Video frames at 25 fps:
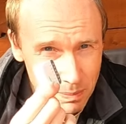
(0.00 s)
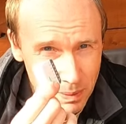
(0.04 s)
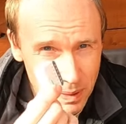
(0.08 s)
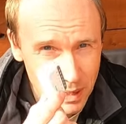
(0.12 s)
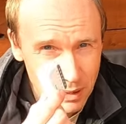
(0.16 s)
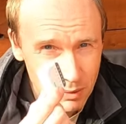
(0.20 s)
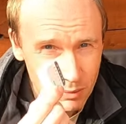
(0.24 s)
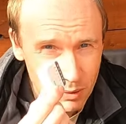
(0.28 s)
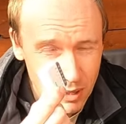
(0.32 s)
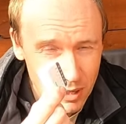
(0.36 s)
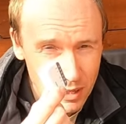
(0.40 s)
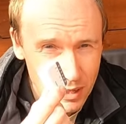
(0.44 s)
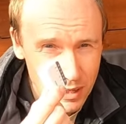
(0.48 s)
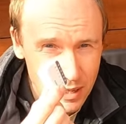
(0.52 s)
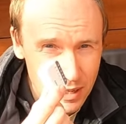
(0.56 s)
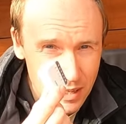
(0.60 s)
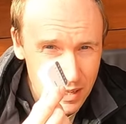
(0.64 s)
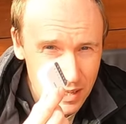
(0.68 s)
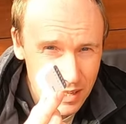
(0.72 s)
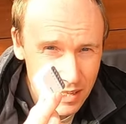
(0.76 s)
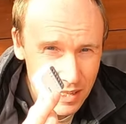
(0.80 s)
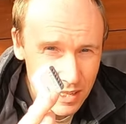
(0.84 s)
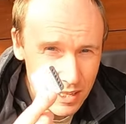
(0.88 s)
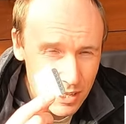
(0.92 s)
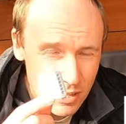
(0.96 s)
power.
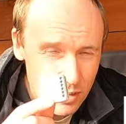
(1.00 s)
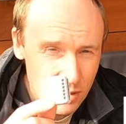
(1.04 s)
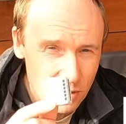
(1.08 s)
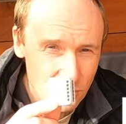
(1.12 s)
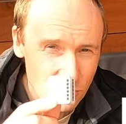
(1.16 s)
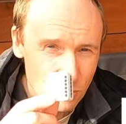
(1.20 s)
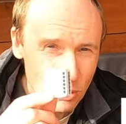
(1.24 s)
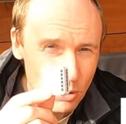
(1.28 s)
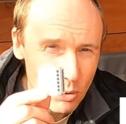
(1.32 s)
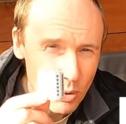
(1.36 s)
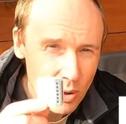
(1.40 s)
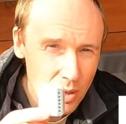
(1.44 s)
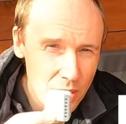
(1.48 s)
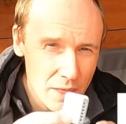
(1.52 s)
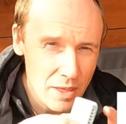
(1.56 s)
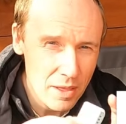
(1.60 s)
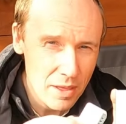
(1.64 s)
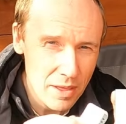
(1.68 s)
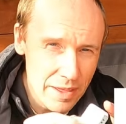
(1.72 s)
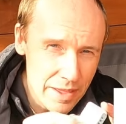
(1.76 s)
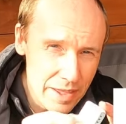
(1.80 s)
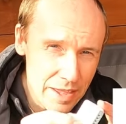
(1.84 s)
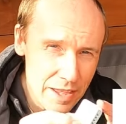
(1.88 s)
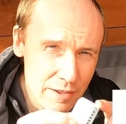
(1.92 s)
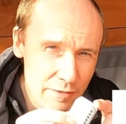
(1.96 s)
So
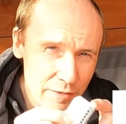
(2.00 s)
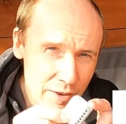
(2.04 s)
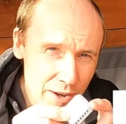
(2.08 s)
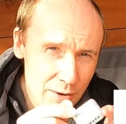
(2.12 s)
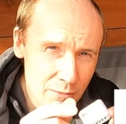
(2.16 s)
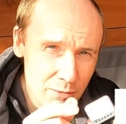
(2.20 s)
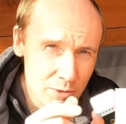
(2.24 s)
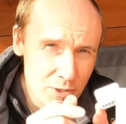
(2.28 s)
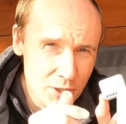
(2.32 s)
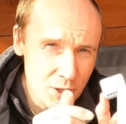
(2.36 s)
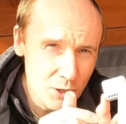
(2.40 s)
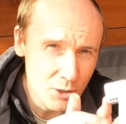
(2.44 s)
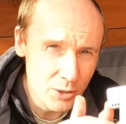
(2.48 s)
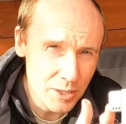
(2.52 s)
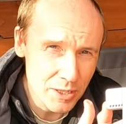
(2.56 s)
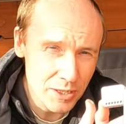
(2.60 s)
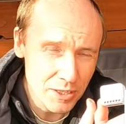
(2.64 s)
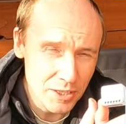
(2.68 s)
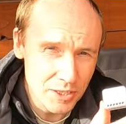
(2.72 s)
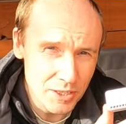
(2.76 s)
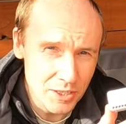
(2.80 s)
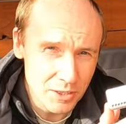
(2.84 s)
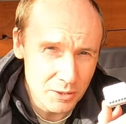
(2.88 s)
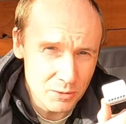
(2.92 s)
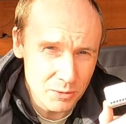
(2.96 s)
if I was
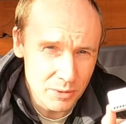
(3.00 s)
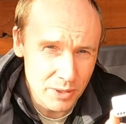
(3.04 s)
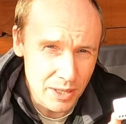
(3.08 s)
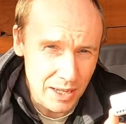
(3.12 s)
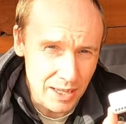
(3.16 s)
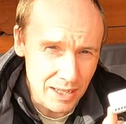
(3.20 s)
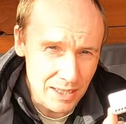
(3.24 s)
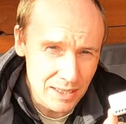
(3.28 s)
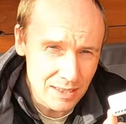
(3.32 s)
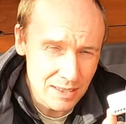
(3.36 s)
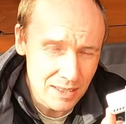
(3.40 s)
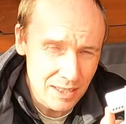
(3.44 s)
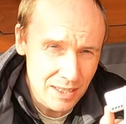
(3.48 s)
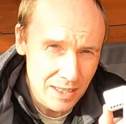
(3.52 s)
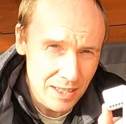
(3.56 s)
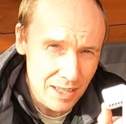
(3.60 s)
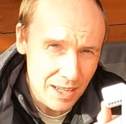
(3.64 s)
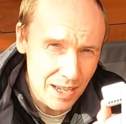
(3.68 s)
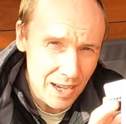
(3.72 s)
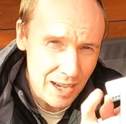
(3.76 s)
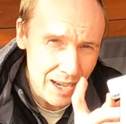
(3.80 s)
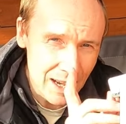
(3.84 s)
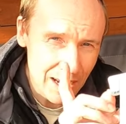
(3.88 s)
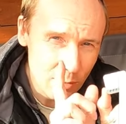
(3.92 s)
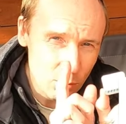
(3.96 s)
going to do that,
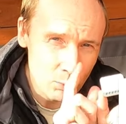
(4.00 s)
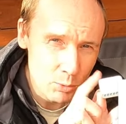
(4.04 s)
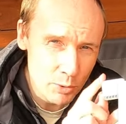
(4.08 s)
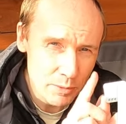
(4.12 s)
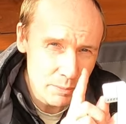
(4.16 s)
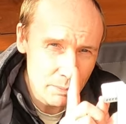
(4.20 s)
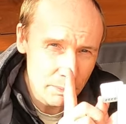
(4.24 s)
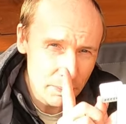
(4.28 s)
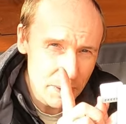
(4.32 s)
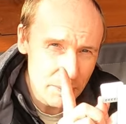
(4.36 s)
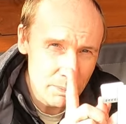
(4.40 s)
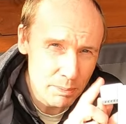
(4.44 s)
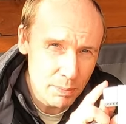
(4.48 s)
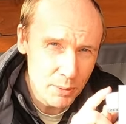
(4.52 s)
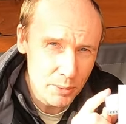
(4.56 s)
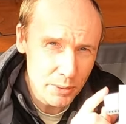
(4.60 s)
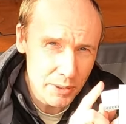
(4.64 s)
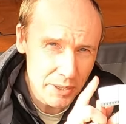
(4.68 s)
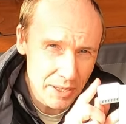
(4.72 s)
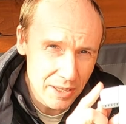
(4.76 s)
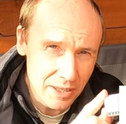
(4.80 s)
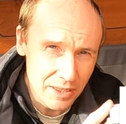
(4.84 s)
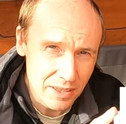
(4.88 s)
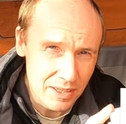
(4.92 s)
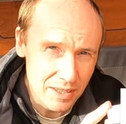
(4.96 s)
I wouldn't be
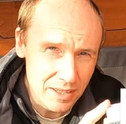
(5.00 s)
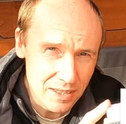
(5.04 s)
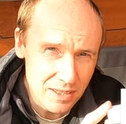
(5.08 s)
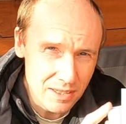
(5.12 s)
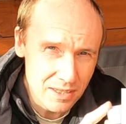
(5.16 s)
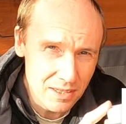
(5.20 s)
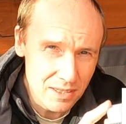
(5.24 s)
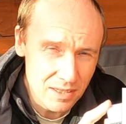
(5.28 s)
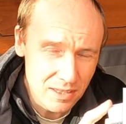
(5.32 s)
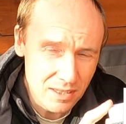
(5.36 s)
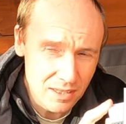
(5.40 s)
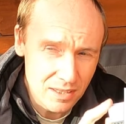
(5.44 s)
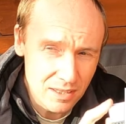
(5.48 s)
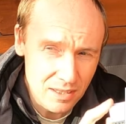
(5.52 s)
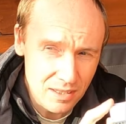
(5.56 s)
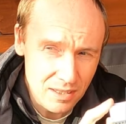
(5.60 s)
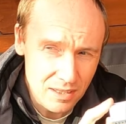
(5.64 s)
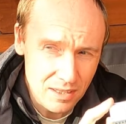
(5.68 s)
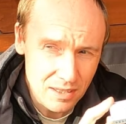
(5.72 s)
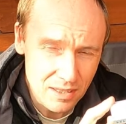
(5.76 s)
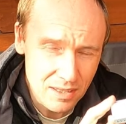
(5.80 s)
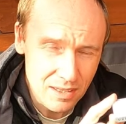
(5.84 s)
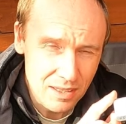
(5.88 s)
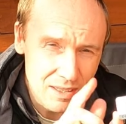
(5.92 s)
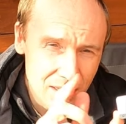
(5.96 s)
putting this
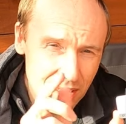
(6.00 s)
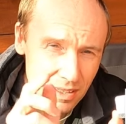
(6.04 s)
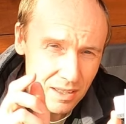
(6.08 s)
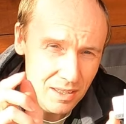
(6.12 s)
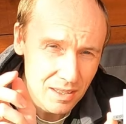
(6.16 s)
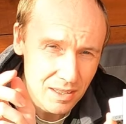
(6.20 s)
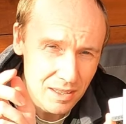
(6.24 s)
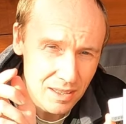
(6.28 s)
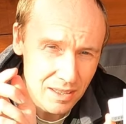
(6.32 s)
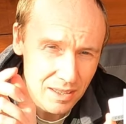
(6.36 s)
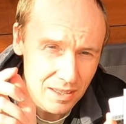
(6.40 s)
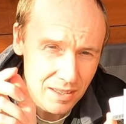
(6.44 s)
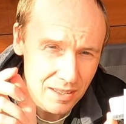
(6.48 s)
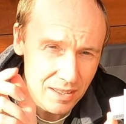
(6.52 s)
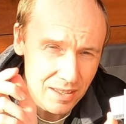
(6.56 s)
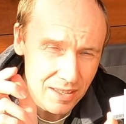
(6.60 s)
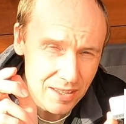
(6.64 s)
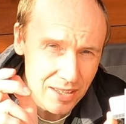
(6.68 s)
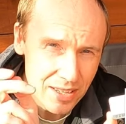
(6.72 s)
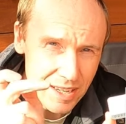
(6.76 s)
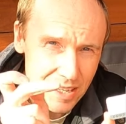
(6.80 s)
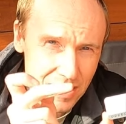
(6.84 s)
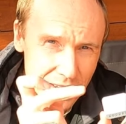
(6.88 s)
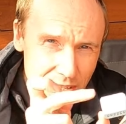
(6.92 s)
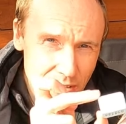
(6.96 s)

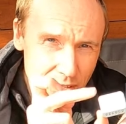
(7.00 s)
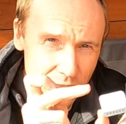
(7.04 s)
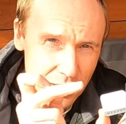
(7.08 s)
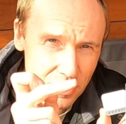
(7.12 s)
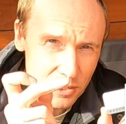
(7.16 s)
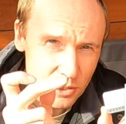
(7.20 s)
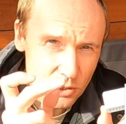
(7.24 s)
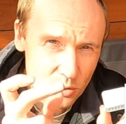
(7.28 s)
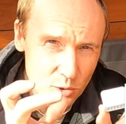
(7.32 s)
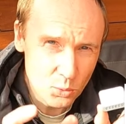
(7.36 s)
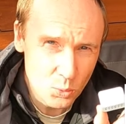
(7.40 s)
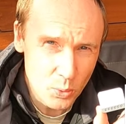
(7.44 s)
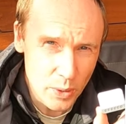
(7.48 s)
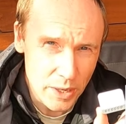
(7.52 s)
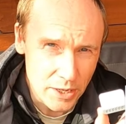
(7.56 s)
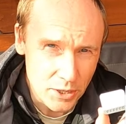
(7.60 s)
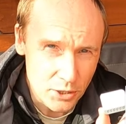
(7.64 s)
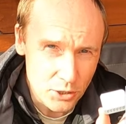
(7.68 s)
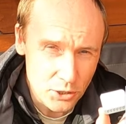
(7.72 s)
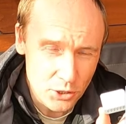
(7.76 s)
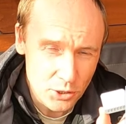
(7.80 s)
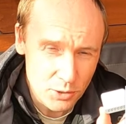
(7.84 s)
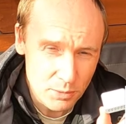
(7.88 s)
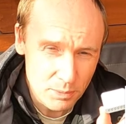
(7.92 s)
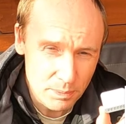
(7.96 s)
into the
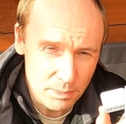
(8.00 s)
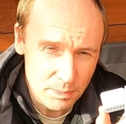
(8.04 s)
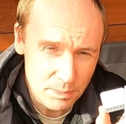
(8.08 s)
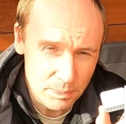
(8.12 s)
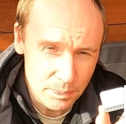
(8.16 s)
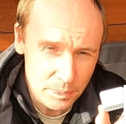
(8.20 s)
switch,